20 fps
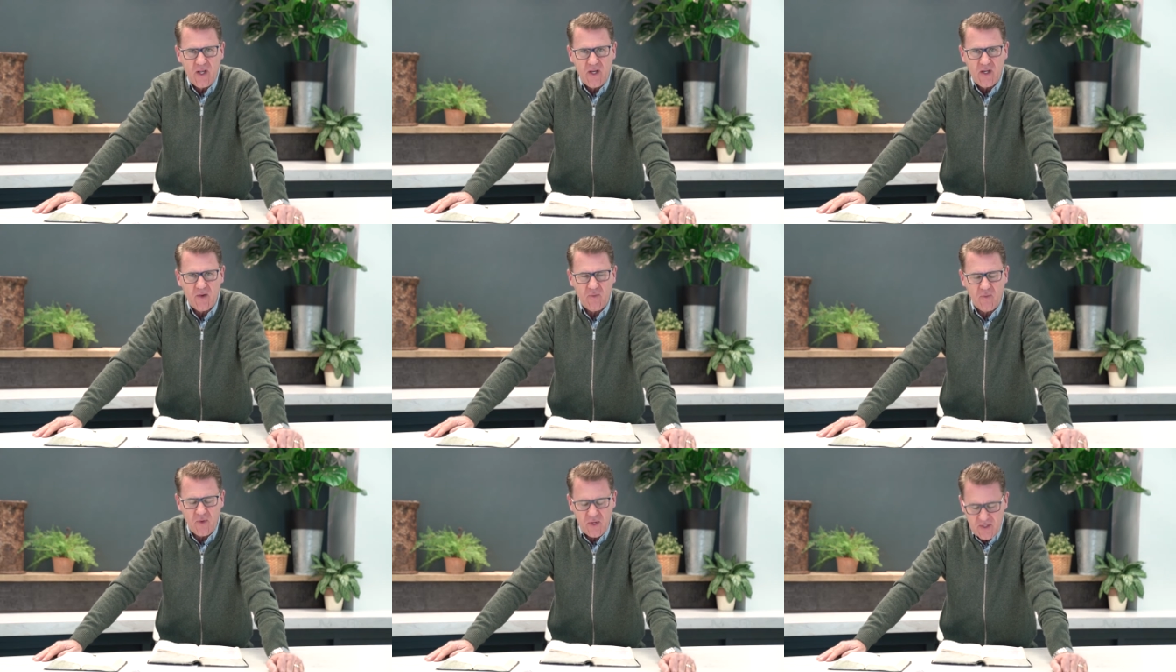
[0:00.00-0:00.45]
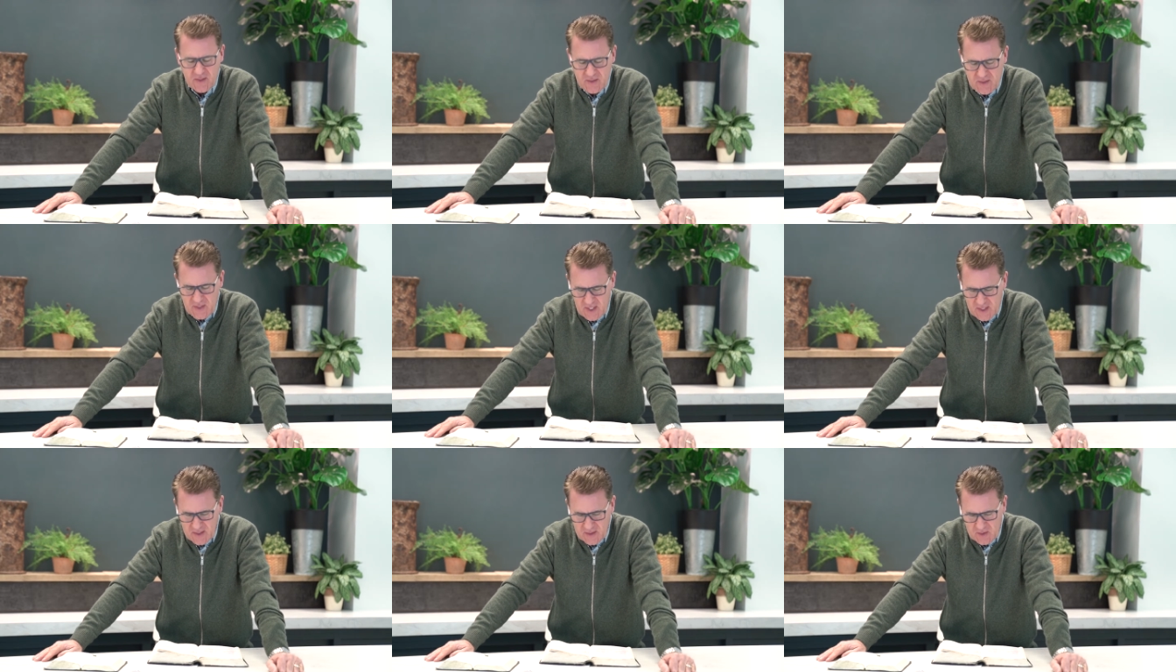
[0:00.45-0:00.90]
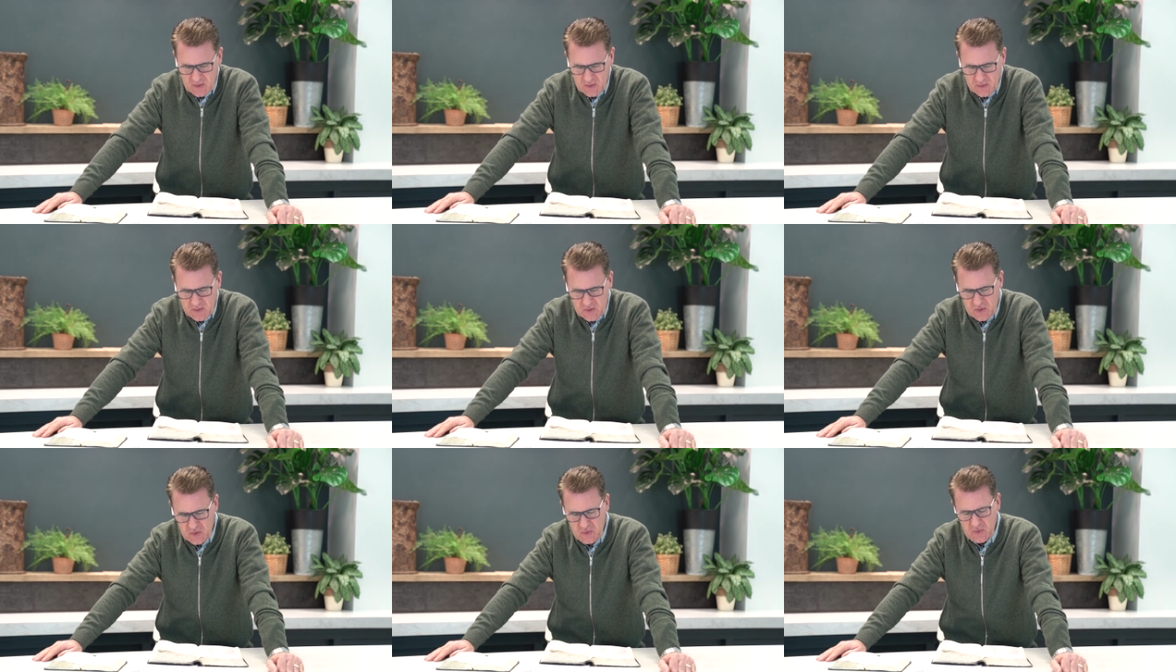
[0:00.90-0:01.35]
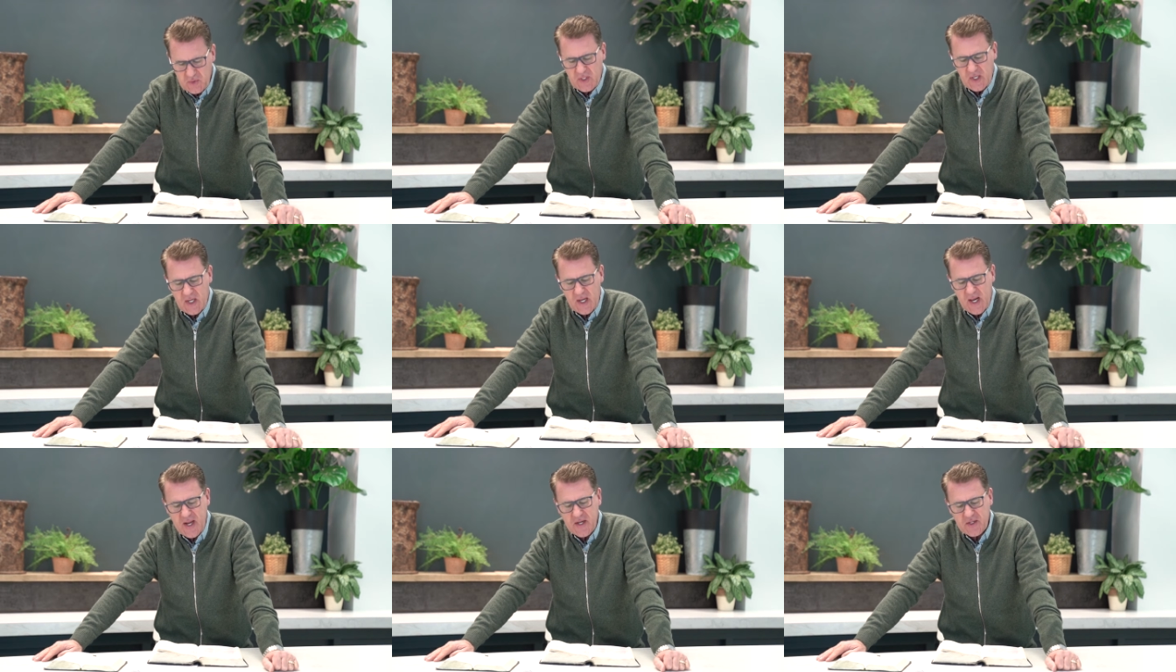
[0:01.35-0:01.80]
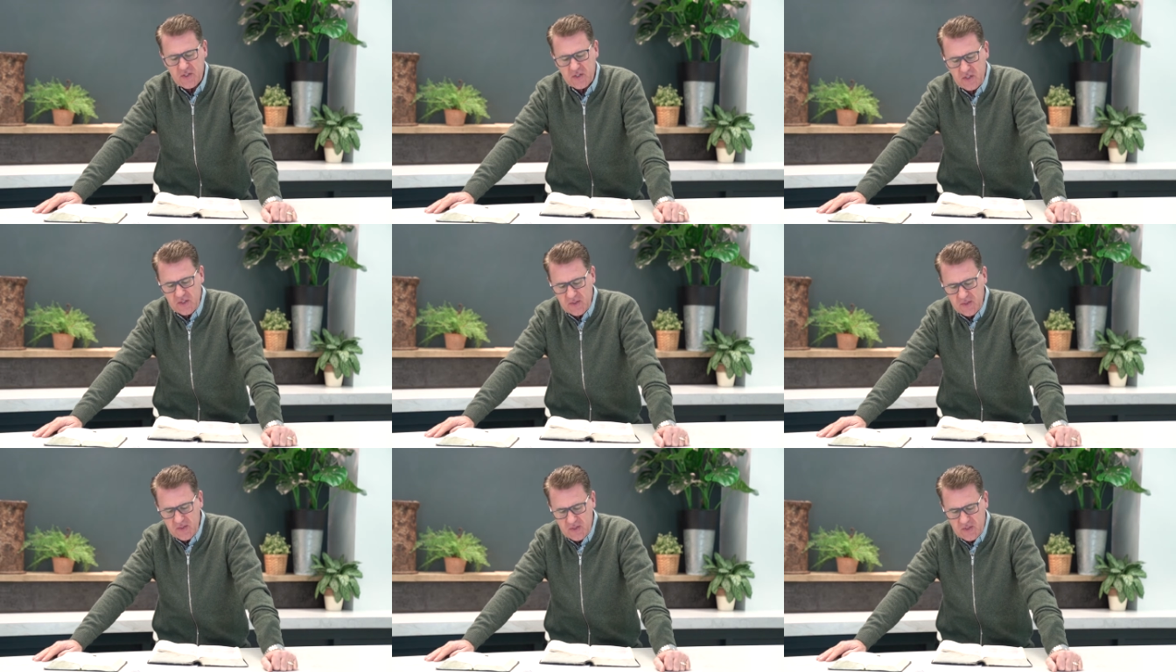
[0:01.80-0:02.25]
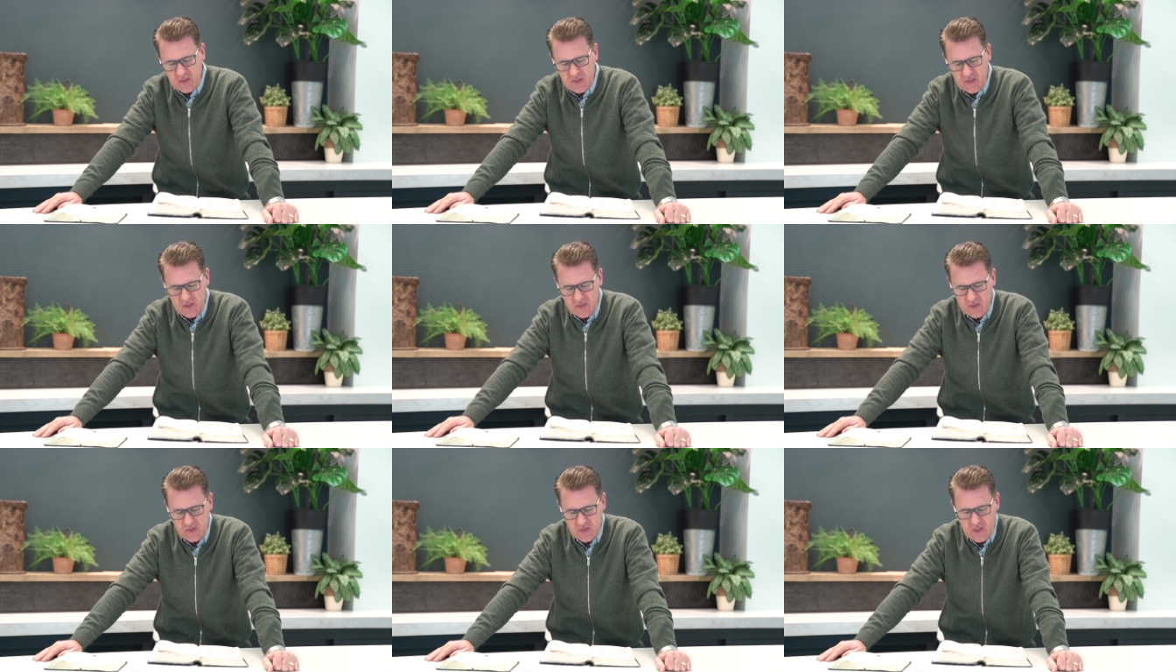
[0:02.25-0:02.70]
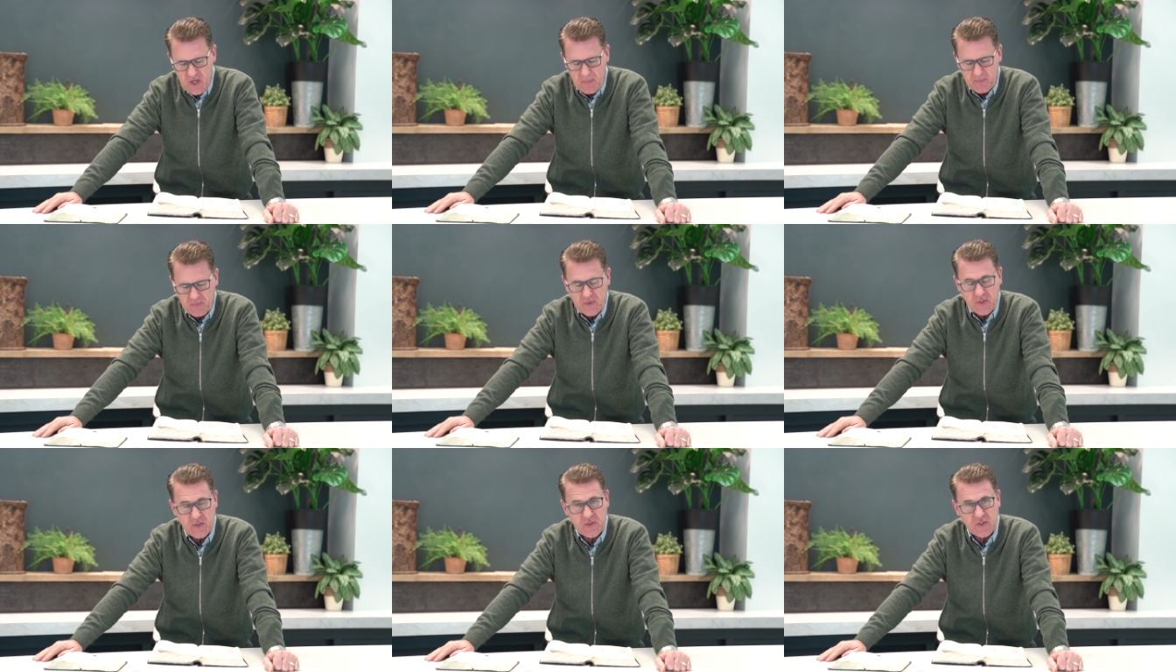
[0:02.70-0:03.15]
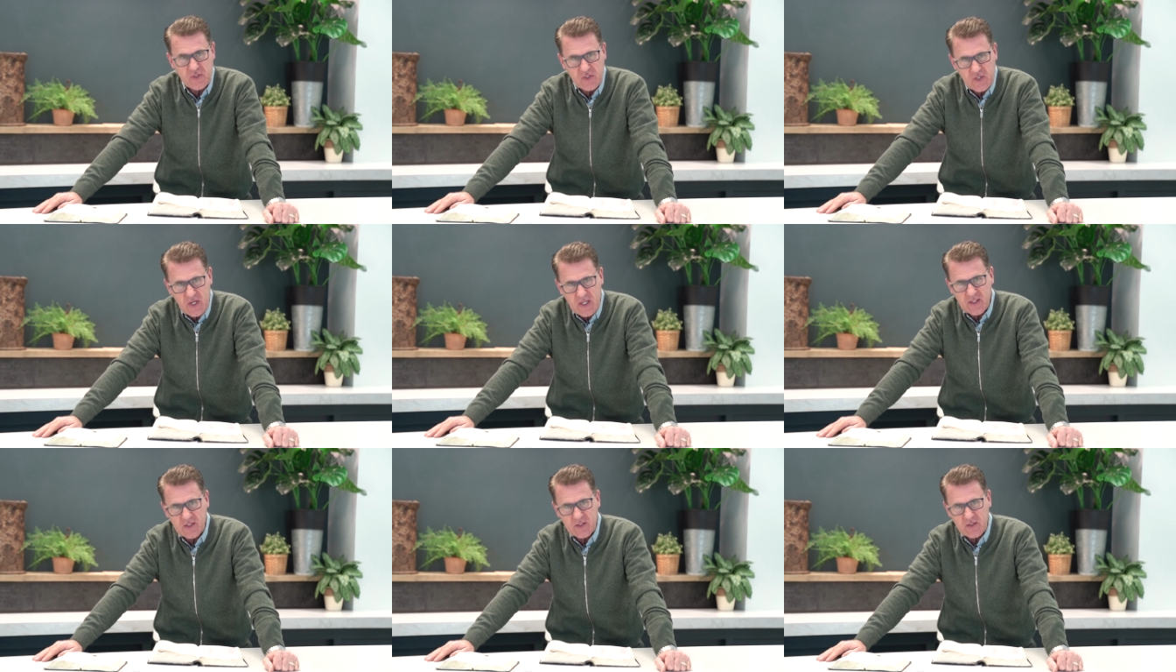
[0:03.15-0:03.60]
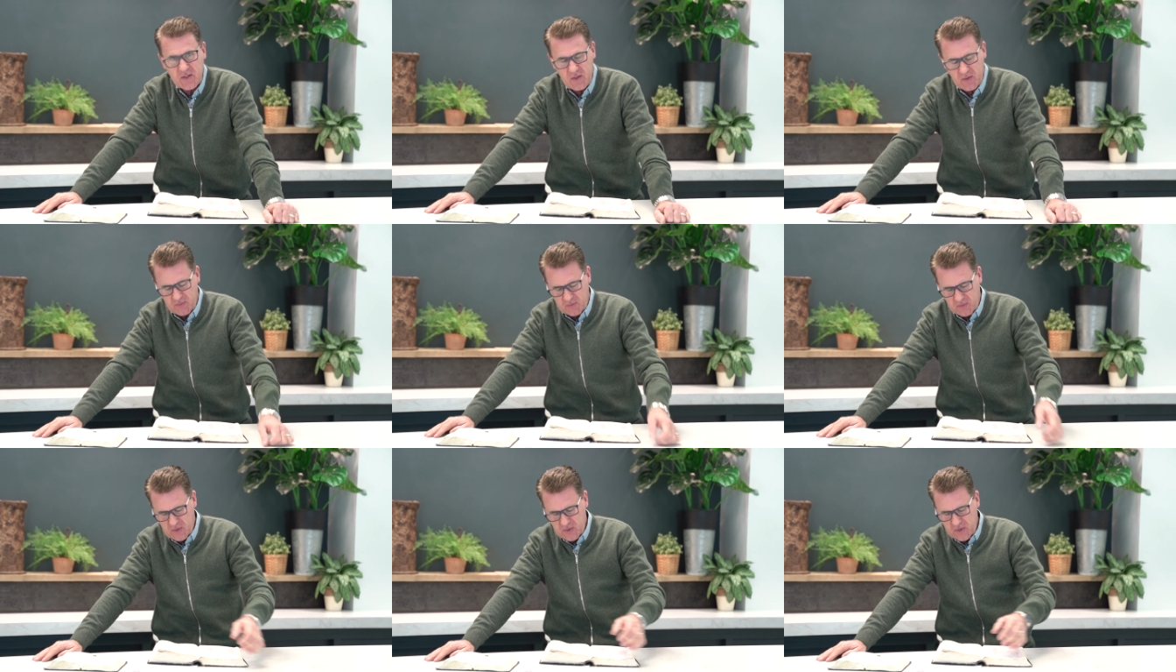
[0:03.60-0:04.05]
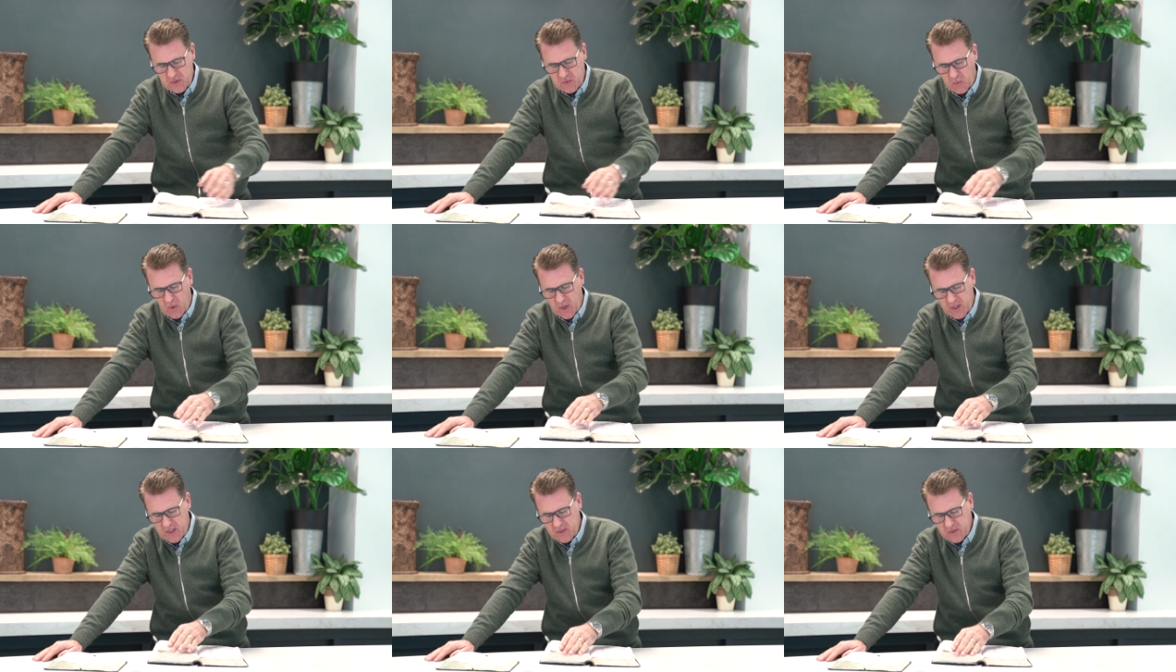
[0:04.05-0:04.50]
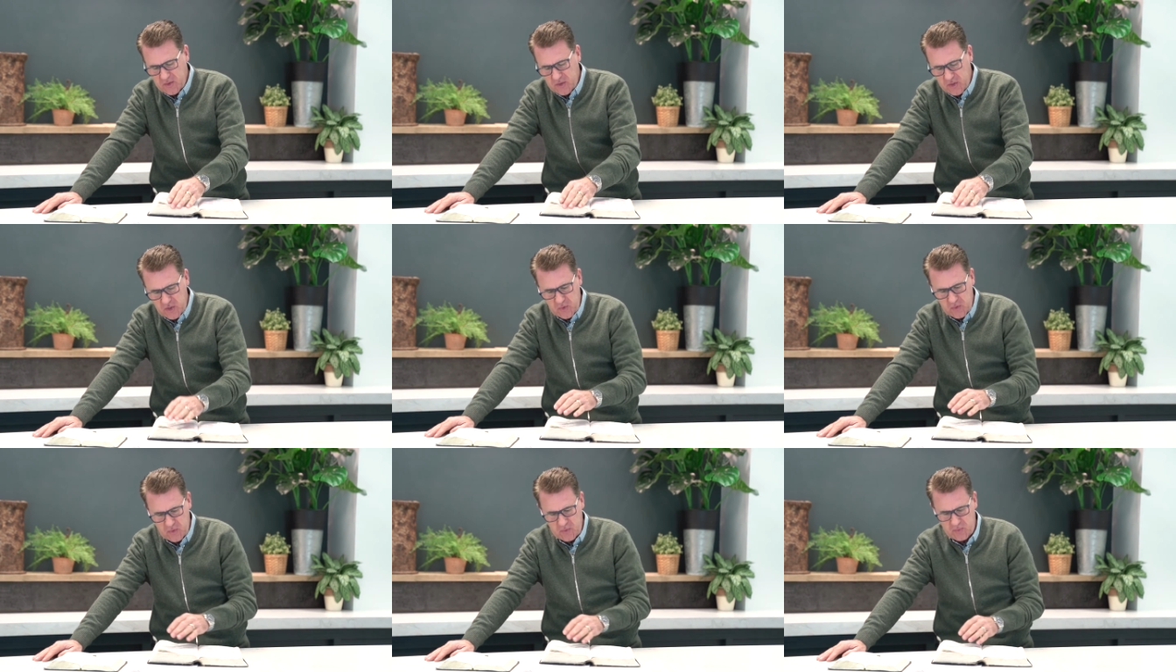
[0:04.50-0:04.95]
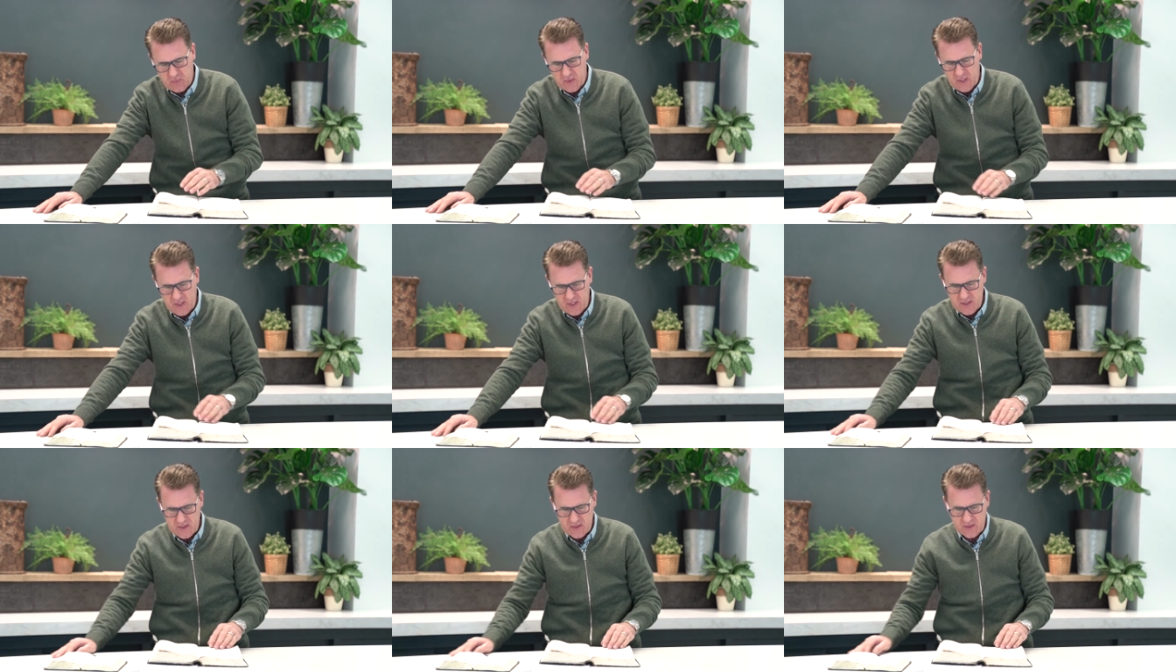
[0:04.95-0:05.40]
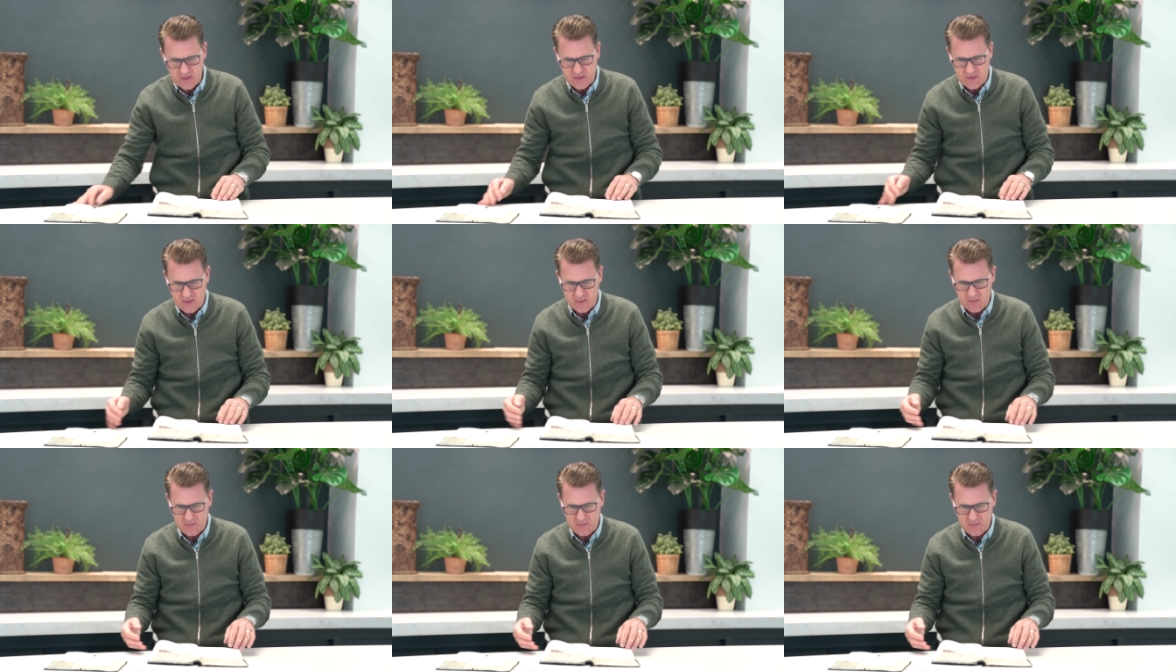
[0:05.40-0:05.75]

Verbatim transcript: And I want to take you to Galatians chapter 6, verse 1 and 2, please,